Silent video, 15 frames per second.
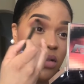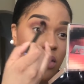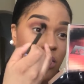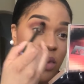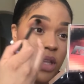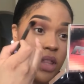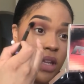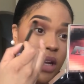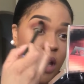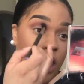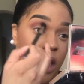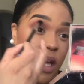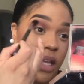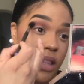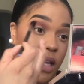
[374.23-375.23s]
the way that
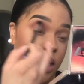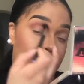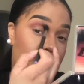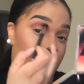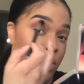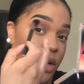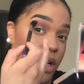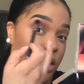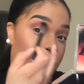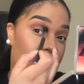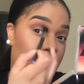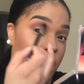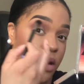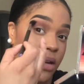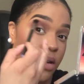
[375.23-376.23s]
I like to wear
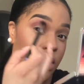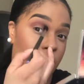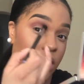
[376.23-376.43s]
it.